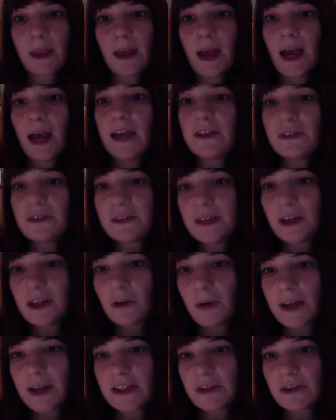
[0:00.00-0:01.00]
I do see a
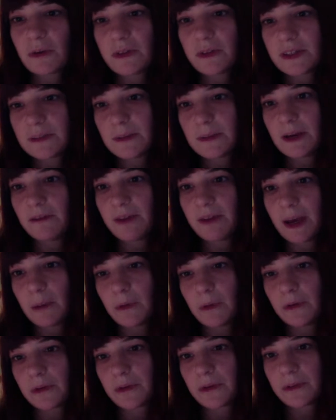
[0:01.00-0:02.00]
question, will this be
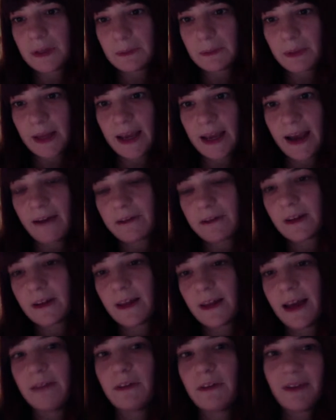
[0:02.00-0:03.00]
available for replay after the
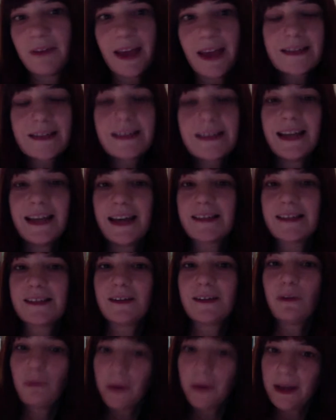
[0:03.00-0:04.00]
live event? Yes,
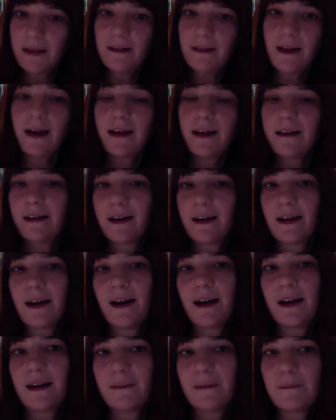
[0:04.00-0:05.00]
it will on
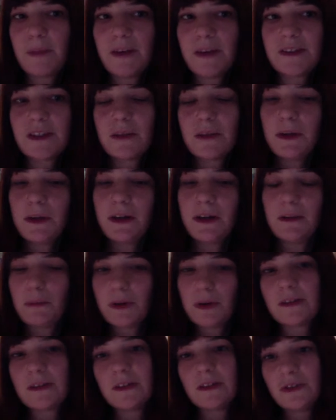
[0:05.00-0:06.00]
our Pilsen Community
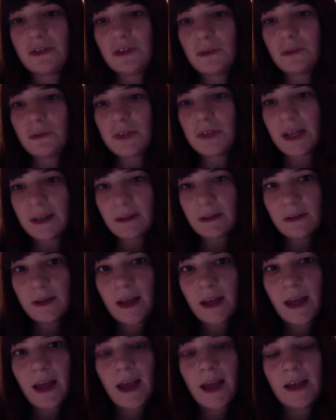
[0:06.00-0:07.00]
Books YouTube channel.
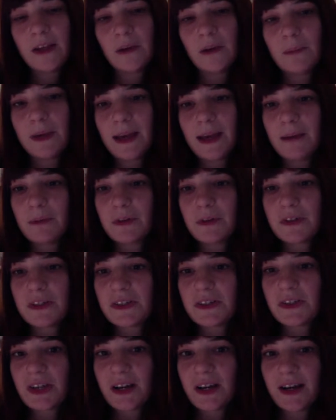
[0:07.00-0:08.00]
You'll be able to
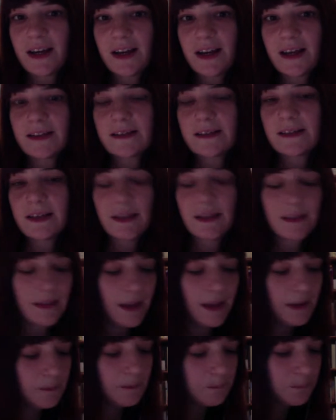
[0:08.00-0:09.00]
share it and see it
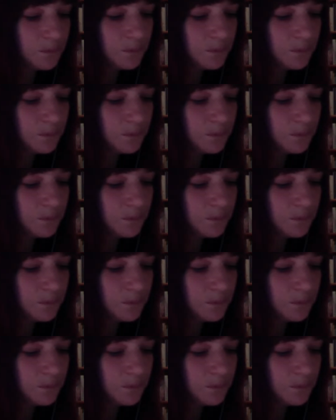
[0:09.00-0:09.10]
then.